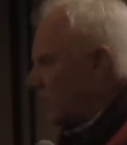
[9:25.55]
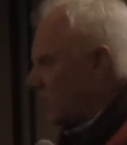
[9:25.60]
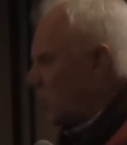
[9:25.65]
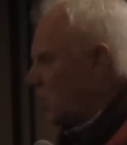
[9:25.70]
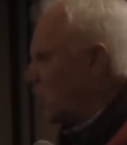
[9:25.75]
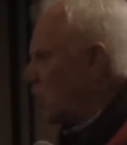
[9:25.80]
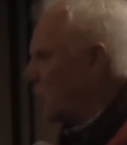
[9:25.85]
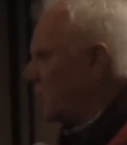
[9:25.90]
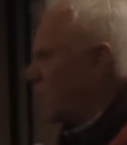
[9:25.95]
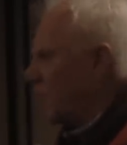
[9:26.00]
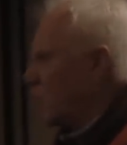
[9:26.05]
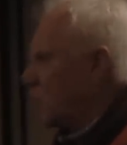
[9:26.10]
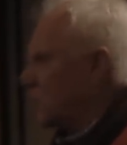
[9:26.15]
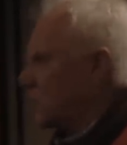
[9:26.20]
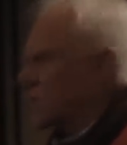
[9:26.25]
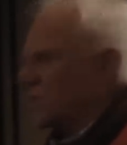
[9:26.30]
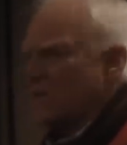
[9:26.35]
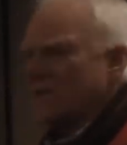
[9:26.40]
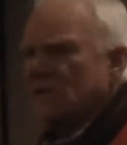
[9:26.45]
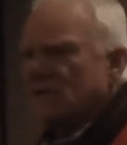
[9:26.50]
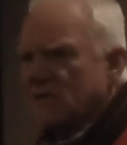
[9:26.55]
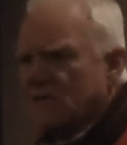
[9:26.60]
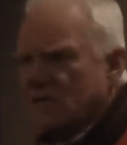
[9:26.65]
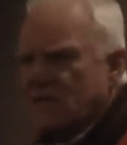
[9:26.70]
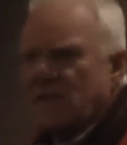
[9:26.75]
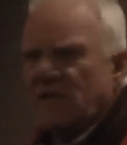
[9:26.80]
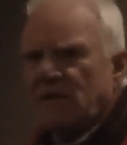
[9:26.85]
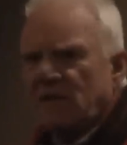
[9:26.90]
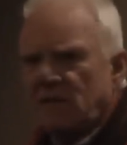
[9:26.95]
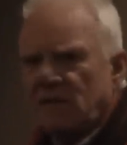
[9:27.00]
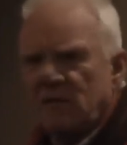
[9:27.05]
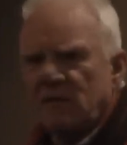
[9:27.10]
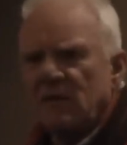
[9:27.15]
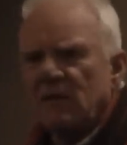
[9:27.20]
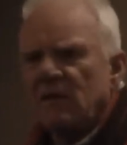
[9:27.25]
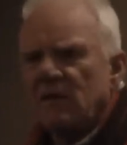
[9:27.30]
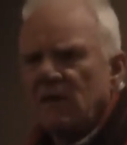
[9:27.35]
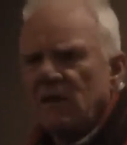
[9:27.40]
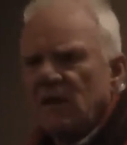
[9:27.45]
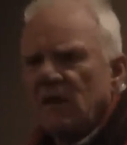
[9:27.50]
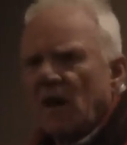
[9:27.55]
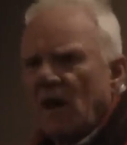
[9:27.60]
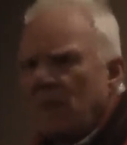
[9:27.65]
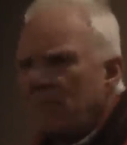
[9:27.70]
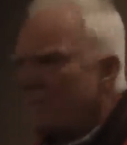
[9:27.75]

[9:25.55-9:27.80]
Kubrick was considered a